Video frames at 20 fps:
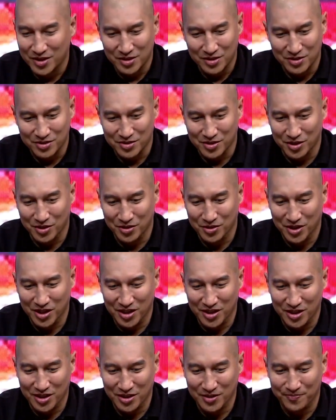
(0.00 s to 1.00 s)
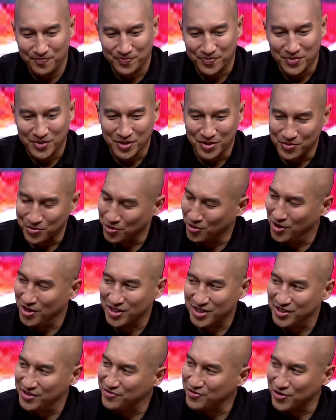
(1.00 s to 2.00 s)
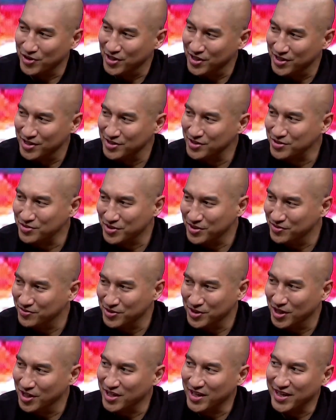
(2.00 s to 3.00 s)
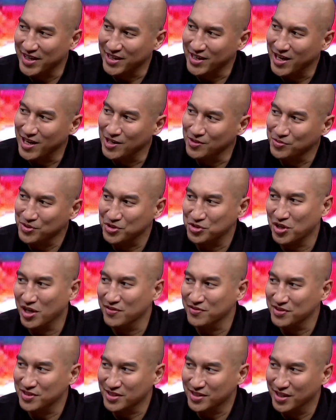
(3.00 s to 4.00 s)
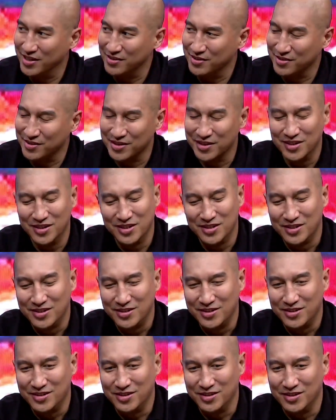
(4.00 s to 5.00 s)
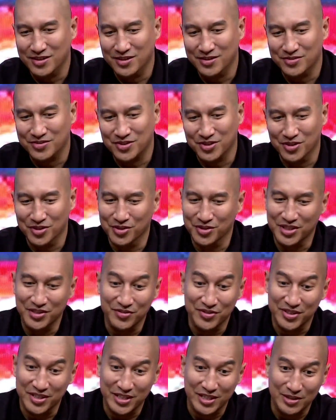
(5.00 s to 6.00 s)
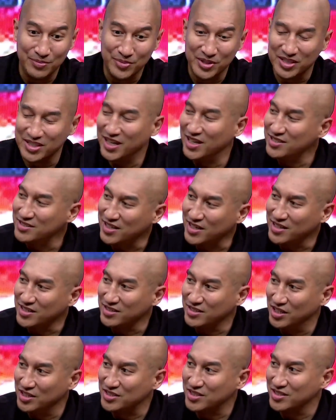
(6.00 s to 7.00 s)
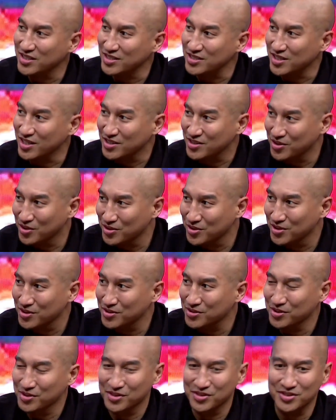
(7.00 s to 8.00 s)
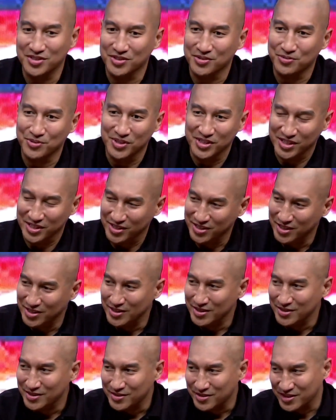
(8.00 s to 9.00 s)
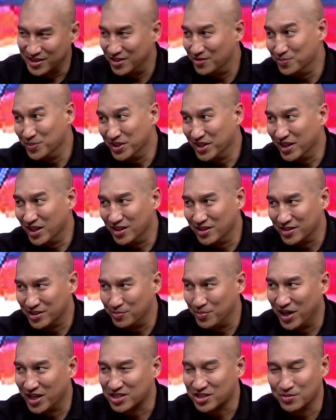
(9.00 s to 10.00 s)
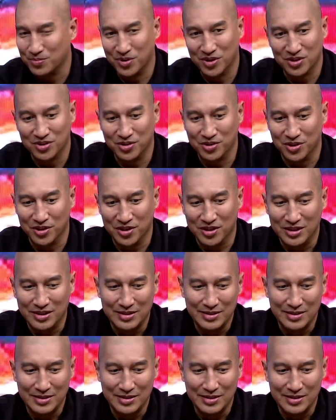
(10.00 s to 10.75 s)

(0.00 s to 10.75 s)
So we're all good friends. We all hang out. We travel together. So even him and guys like Nelson Asaitono, who used to really give me hell on the basketball court,